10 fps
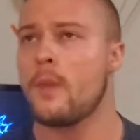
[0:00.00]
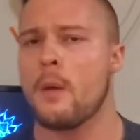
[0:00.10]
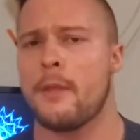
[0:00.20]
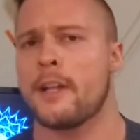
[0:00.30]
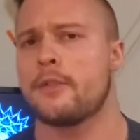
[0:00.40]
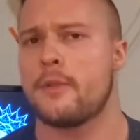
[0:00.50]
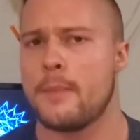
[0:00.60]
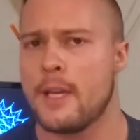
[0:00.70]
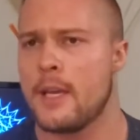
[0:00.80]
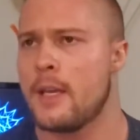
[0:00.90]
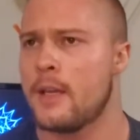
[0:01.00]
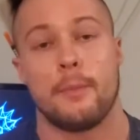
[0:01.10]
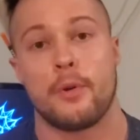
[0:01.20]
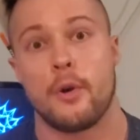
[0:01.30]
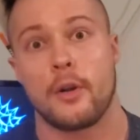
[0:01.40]
That's with me. The
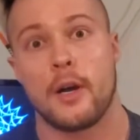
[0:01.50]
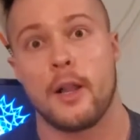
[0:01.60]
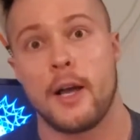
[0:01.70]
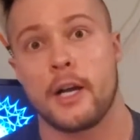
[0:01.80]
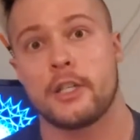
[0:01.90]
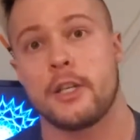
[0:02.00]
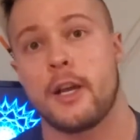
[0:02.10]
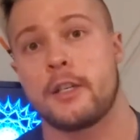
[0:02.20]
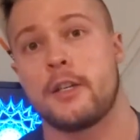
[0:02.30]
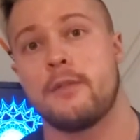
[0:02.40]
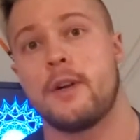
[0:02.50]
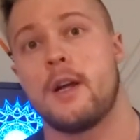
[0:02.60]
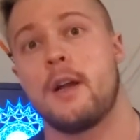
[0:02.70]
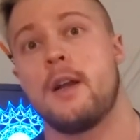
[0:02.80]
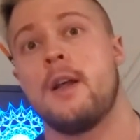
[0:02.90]
protocol I actually like to
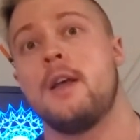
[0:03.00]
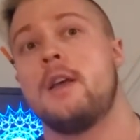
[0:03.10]
run.